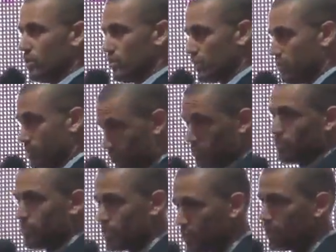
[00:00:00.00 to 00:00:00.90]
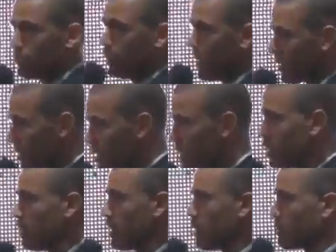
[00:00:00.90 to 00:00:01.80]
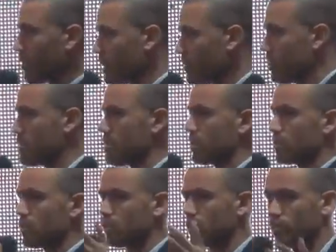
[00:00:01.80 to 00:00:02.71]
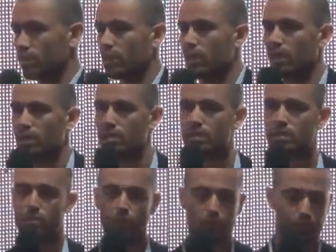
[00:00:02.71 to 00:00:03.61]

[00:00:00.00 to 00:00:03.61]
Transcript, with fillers: the, you know, you know the academia, private sector, and so